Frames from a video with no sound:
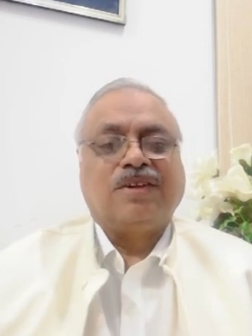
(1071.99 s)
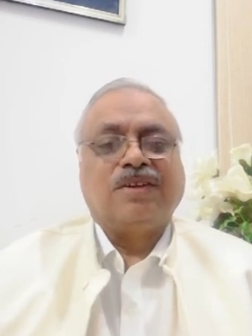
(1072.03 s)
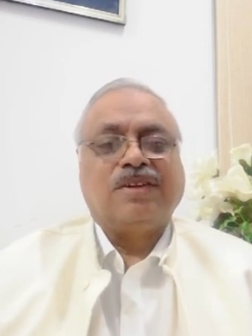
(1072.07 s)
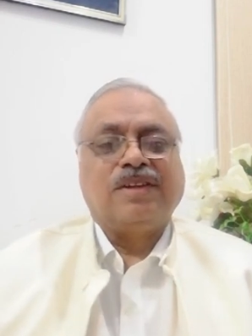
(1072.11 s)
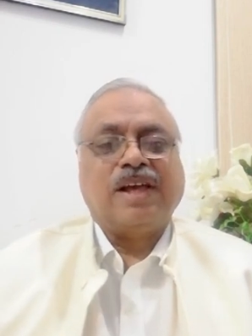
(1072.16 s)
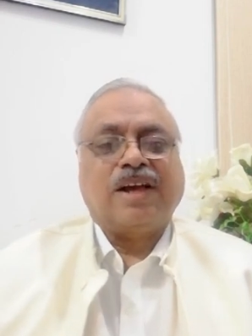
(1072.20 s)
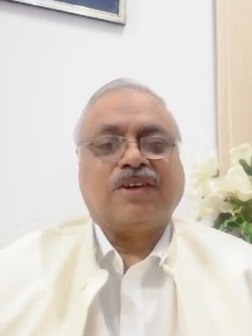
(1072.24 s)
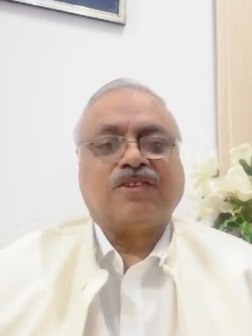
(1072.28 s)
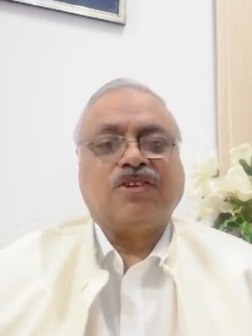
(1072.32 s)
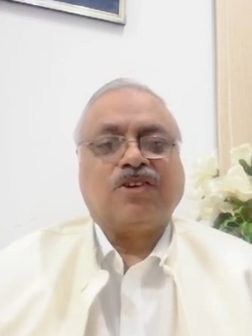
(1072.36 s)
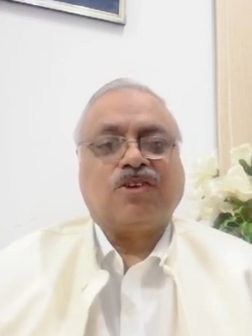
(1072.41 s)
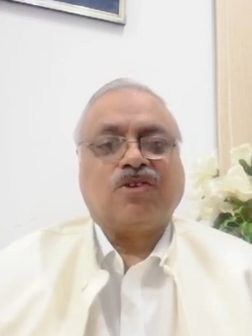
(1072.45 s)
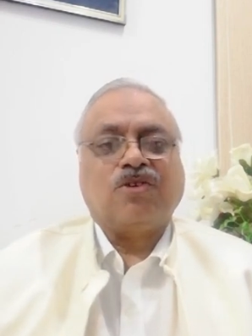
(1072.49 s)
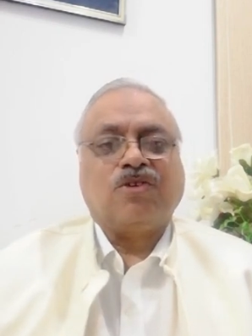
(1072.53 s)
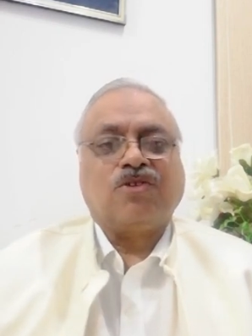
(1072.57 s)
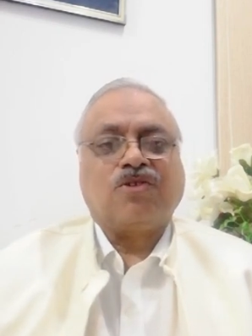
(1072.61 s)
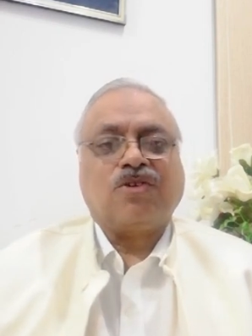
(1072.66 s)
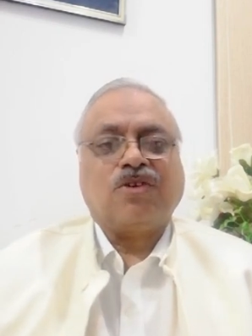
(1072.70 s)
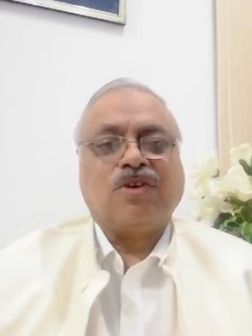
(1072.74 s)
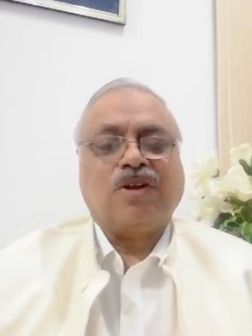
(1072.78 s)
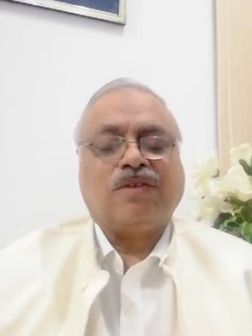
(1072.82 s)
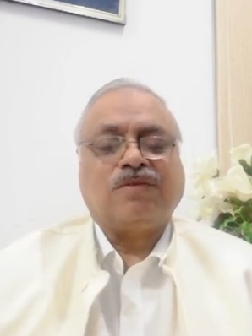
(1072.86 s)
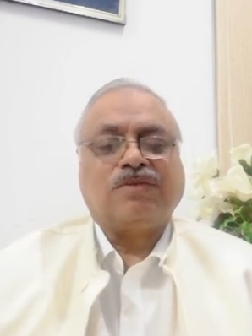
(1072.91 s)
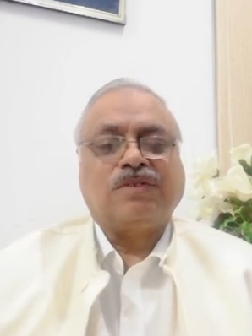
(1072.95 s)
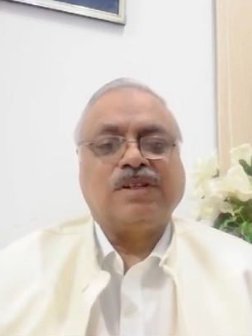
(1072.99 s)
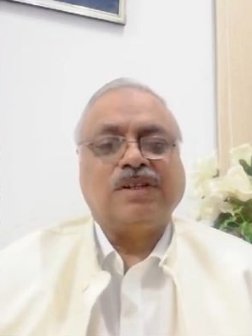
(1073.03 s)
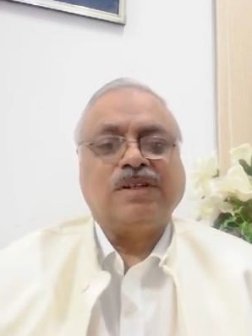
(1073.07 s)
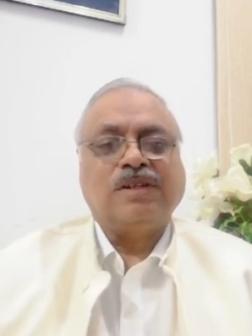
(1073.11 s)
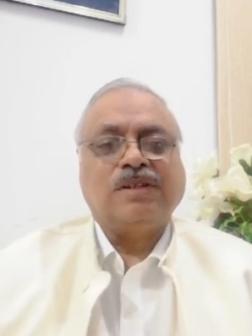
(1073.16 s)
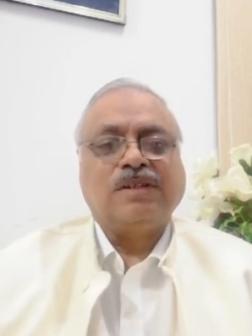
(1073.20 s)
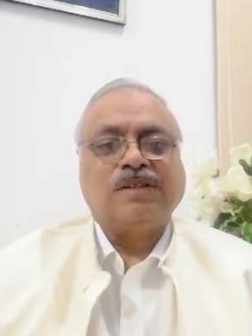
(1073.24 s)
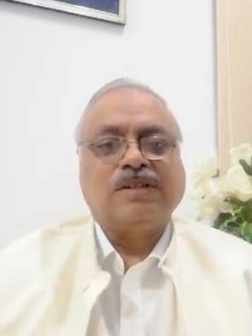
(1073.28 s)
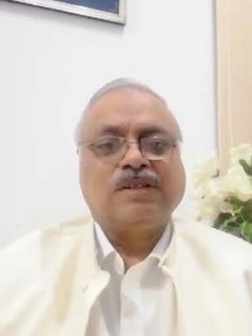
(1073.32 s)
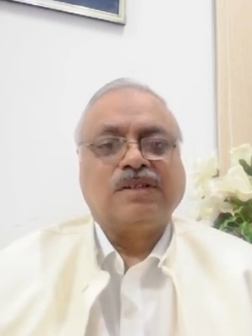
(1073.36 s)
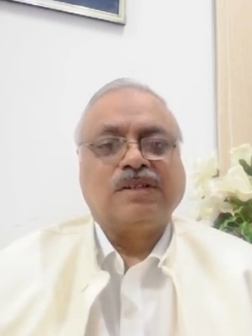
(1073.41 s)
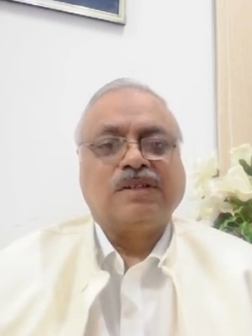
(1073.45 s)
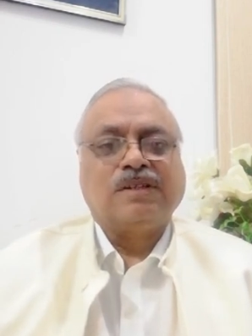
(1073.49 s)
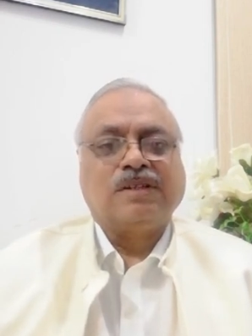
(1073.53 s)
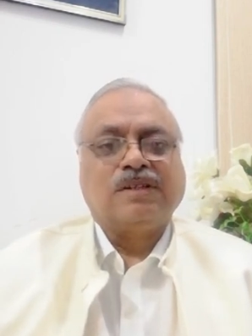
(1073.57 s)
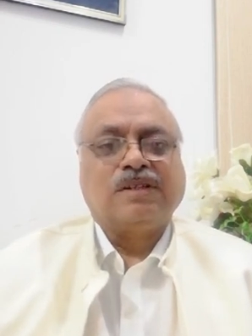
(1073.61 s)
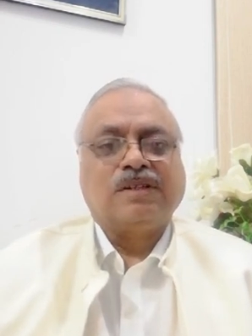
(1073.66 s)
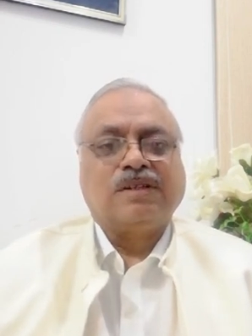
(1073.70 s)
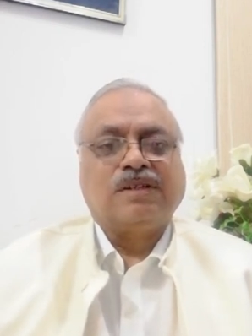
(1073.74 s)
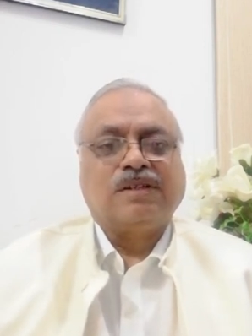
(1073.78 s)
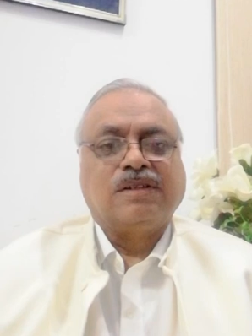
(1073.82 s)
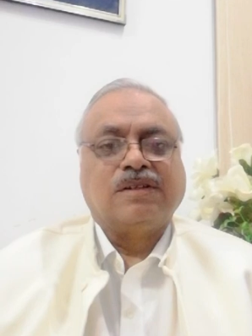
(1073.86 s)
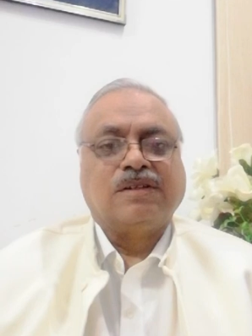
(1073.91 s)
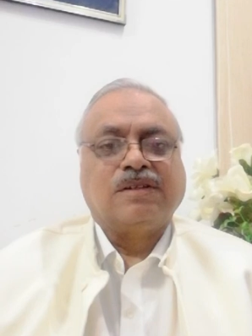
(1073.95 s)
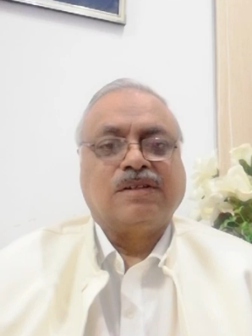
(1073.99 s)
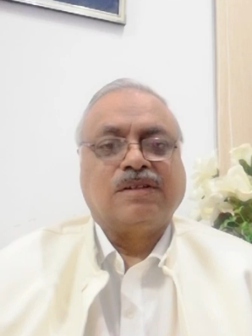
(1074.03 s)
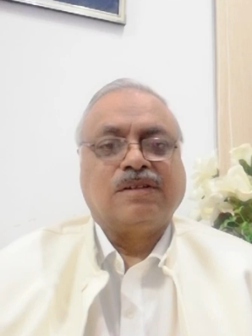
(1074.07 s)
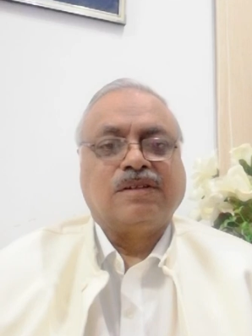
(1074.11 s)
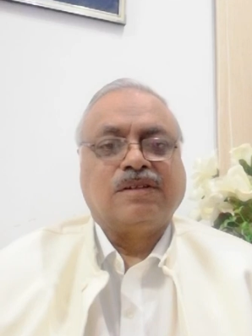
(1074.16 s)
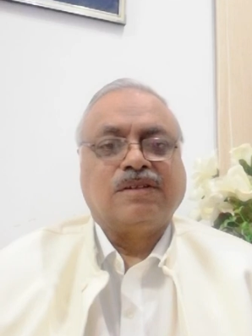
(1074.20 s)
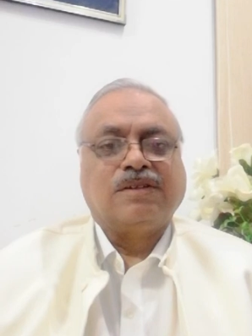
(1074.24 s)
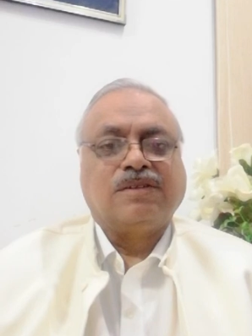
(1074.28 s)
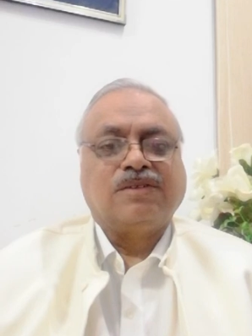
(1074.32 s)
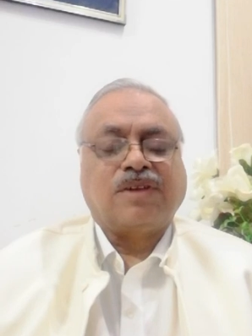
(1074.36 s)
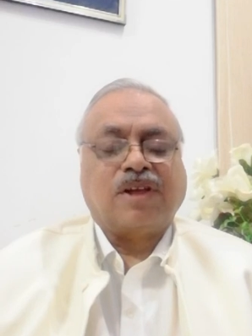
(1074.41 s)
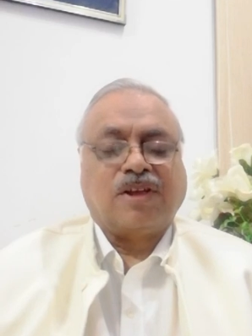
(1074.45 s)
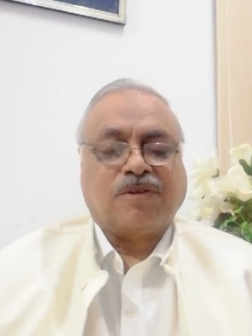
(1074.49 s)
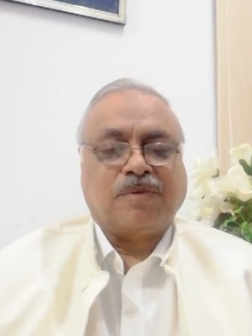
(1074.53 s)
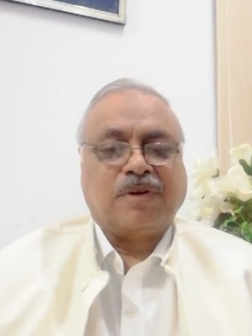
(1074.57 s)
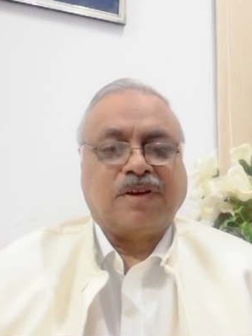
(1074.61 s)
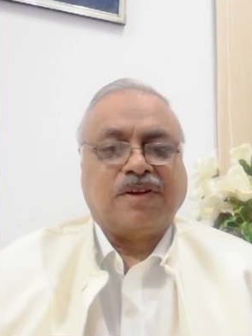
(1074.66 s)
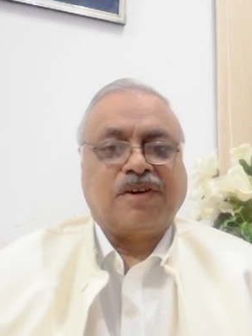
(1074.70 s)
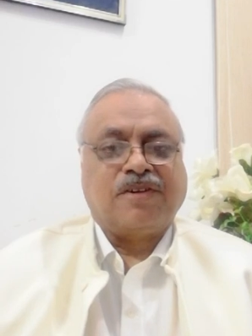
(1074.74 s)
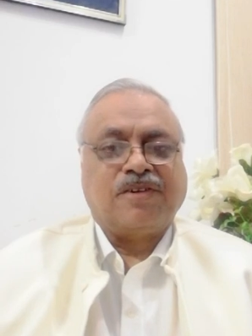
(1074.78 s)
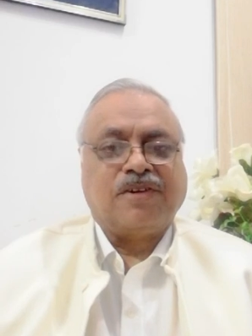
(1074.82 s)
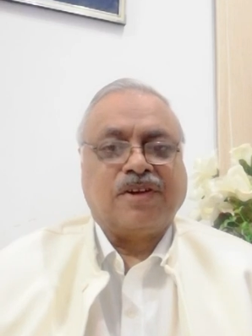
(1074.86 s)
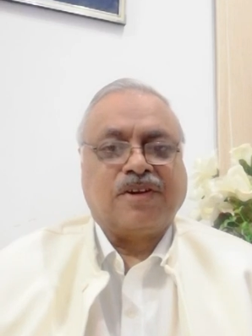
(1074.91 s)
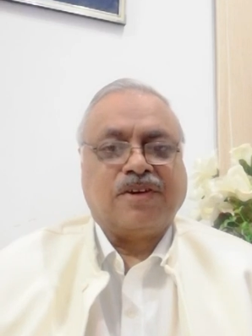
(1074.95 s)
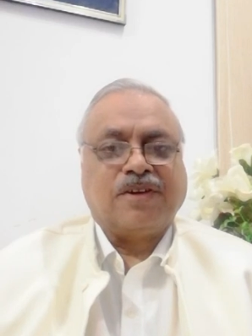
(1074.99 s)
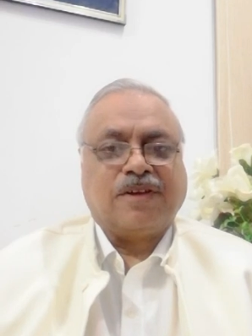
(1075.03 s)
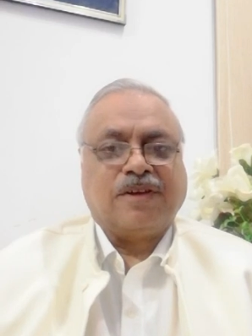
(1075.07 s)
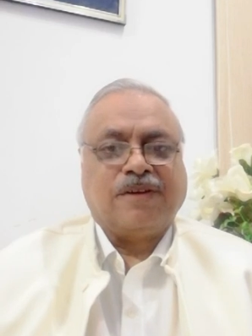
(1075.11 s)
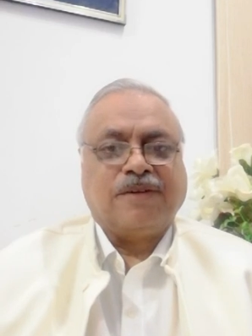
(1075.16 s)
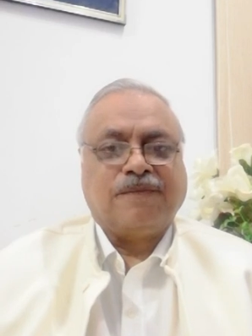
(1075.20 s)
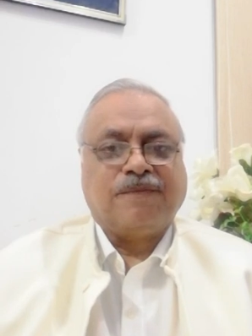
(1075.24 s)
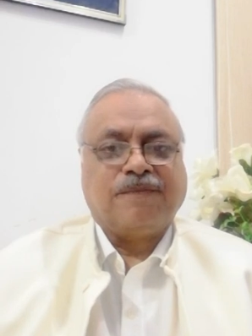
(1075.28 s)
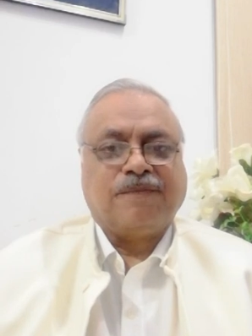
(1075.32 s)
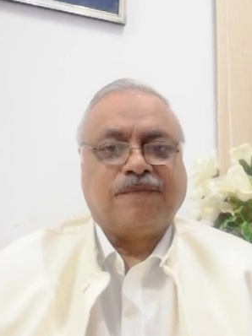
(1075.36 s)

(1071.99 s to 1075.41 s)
the execution of the judgment and decree.